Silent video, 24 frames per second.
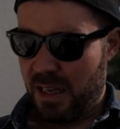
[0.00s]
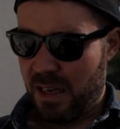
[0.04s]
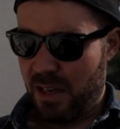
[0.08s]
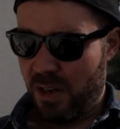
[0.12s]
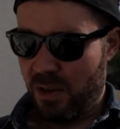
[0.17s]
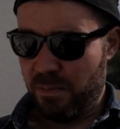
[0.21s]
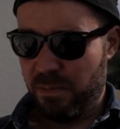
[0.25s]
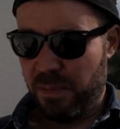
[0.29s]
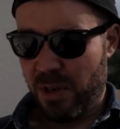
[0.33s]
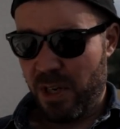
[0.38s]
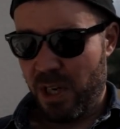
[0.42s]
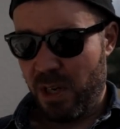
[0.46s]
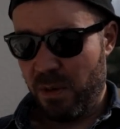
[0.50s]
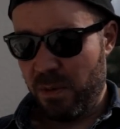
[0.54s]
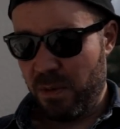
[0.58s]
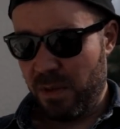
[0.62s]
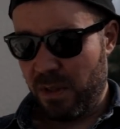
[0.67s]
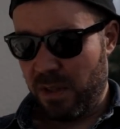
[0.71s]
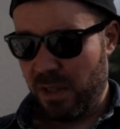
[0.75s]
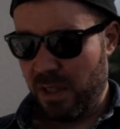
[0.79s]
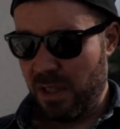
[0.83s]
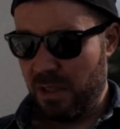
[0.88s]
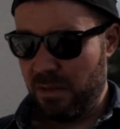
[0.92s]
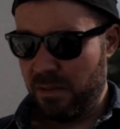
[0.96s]
on par
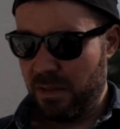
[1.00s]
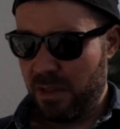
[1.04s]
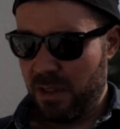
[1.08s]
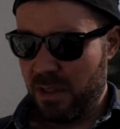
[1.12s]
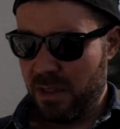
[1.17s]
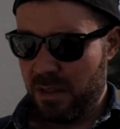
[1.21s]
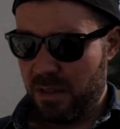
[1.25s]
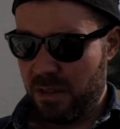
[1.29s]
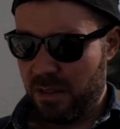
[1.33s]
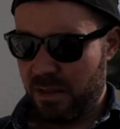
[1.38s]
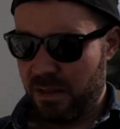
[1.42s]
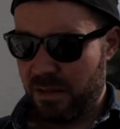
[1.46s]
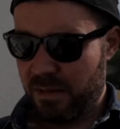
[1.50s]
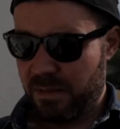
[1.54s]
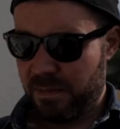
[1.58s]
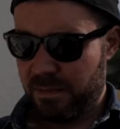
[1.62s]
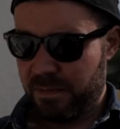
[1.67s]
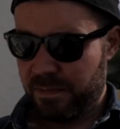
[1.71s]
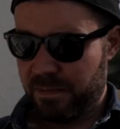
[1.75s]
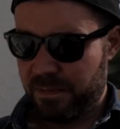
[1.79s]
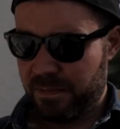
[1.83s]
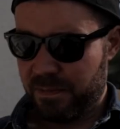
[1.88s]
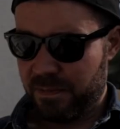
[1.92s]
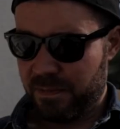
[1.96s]
with Levi's,
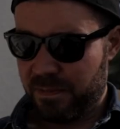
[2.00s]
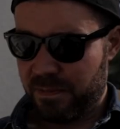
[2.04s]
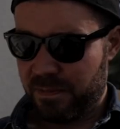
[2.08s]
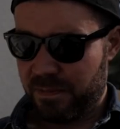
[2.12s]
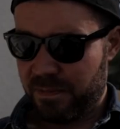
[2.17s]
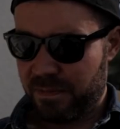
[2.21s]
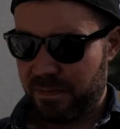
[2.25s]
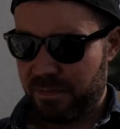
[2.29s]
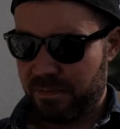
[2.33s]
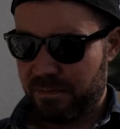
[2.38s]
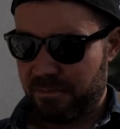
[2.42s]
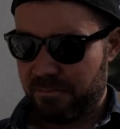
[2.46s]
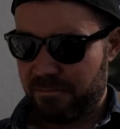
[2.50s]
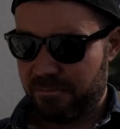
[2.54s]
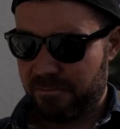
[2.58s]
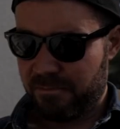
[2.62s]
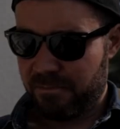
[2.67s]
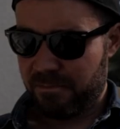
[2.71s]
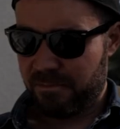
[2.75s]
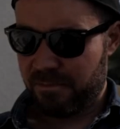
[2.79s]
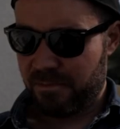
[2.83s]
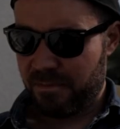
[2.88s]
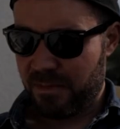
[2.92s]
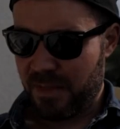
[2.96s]

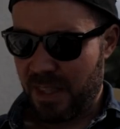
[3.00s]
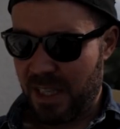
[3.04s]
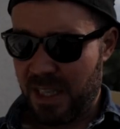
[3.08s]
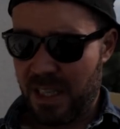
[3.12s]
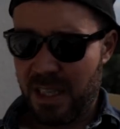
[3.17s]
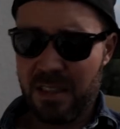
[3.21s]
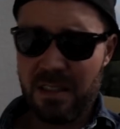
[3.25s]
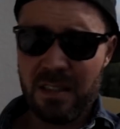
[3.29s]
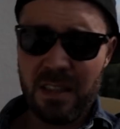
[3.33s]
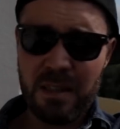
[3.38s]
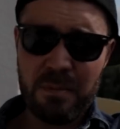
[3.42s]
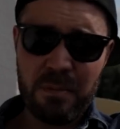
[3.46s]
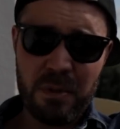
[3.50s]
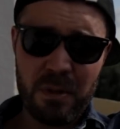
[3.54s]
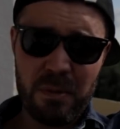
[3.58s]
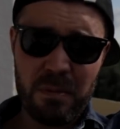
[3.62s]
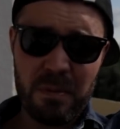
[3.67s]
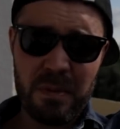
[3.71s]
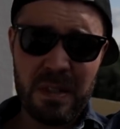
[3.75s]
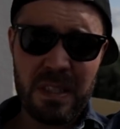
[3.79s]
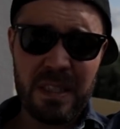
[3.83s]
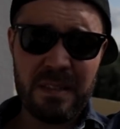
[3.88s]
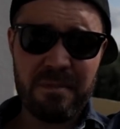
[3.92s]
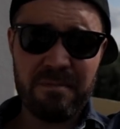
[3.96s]
I'd actually
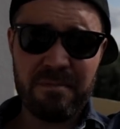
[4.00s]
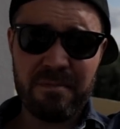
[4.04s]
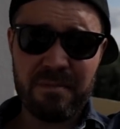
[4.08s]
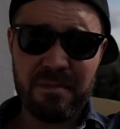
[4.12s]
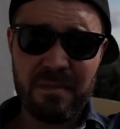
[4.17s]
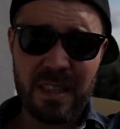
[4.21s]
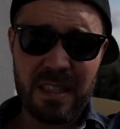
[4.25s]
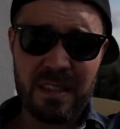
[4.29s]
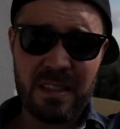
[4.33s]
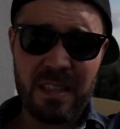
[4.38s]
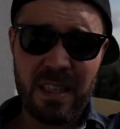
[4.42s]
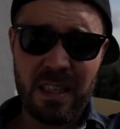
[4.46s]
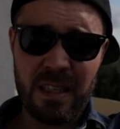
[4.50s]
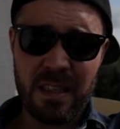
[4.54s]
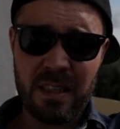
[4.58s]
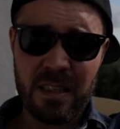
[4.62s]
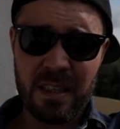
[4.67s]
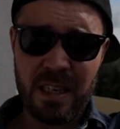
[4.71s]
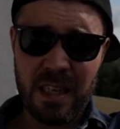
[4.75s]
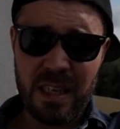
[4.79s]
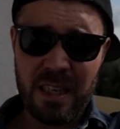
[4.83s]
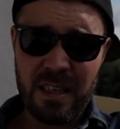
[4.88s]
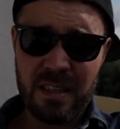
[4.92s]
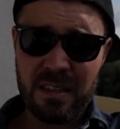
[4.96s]
probably, I'd take a
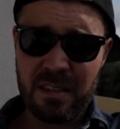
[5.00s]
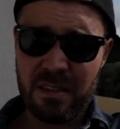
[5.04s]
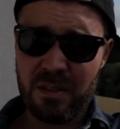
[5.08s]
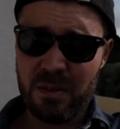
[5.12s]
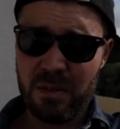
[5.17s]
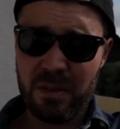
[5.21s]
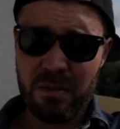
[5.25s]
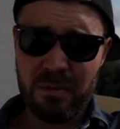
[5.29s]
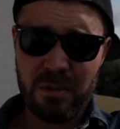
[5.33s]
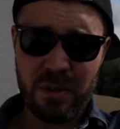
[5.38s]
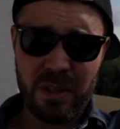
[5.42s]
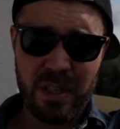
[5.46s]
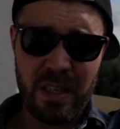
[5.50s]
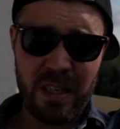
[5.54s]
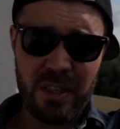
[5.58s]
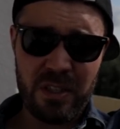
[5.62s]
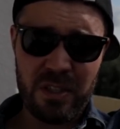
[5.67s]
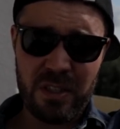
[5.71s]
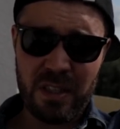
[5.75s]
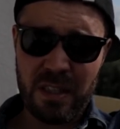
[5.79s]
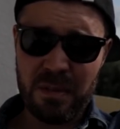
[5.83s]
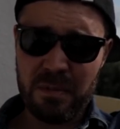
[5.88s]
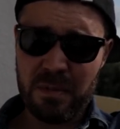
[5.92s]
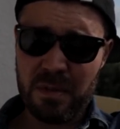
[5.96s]
guess knowing what
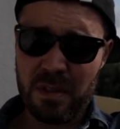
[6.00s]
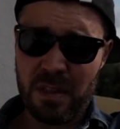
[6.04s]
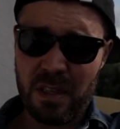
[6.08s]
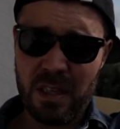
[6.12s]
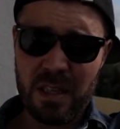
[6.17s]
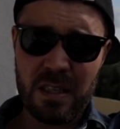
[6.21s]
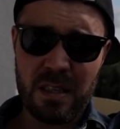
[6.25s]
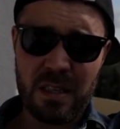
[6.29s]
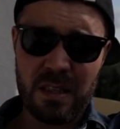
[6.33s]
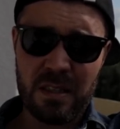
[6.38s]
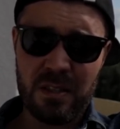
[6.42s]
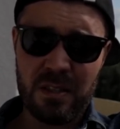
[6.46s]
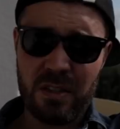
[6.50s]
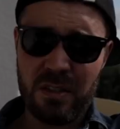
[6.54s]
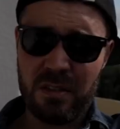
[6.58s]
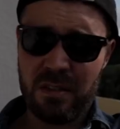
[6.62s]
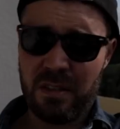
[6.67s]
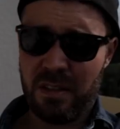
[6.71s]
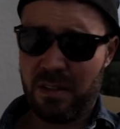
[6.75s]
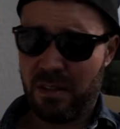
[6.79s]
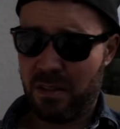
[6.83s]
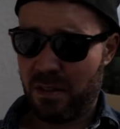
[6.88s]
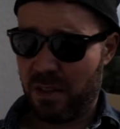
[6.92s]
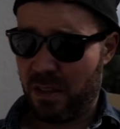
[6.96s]
H&M is like just
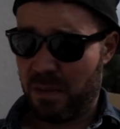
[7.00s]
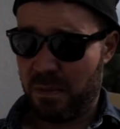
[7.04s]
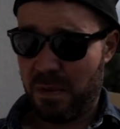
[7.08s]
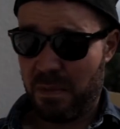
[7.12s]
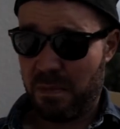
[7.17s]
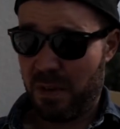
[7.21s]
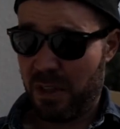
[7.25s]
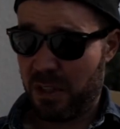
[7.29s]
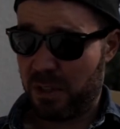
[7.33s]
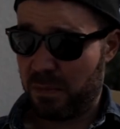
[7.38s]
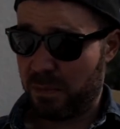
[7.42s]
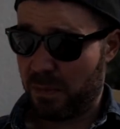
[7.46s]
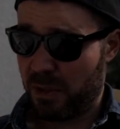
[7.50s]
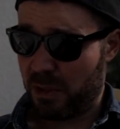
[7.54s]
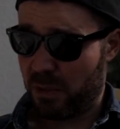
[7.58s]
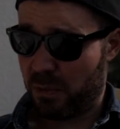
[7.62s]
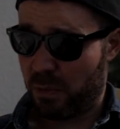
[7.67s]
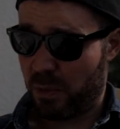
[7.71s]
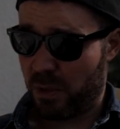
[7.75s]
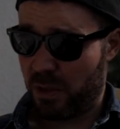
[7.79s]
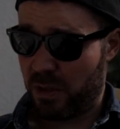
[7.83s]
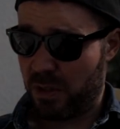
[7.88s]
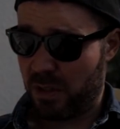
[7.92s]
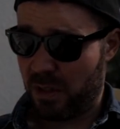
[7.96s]
say they're going to be much, much
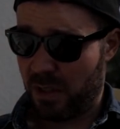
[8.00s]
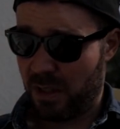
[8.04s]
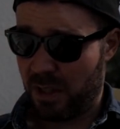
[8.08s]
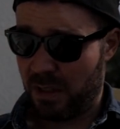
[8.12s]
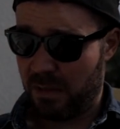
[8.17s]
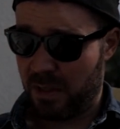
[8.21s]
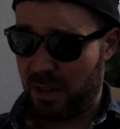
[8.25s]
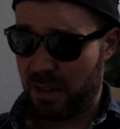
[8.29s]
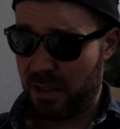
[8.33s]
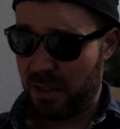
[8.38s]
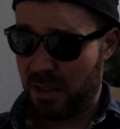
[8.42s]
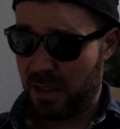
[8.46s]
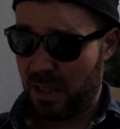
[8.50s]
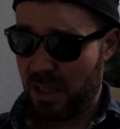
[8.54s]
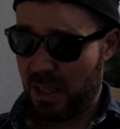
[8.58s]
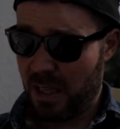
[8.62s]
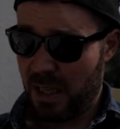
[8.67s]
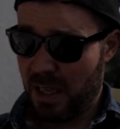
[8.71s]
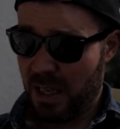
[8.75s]
worse than Levi's.